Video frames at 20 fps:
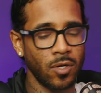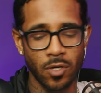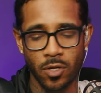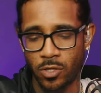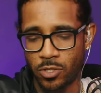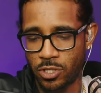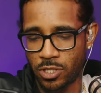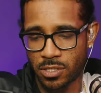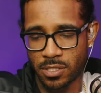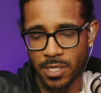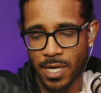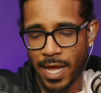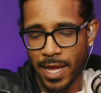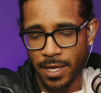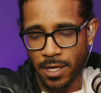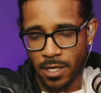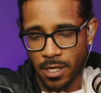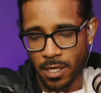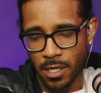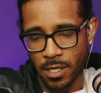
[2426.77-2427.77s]
no, just
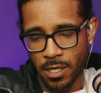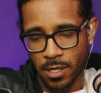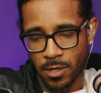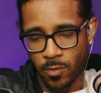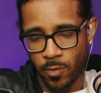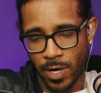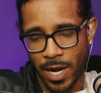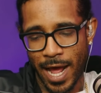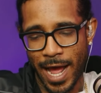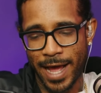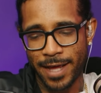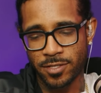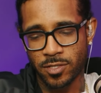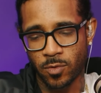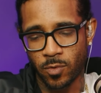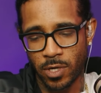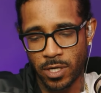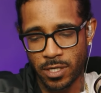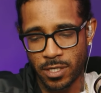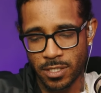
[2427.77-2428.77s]
like Okay, when yeah, I ask
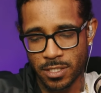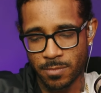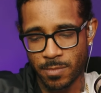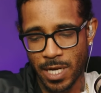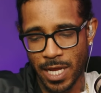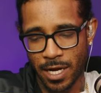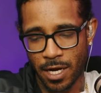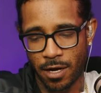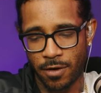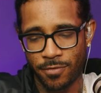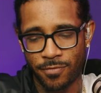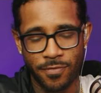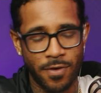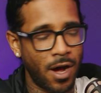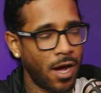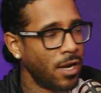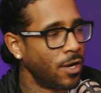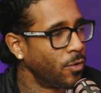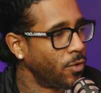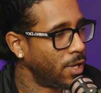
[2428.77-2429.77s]
yeah. one, there's gonna be like a
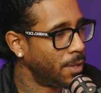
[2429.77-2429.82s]
follow. Okay, so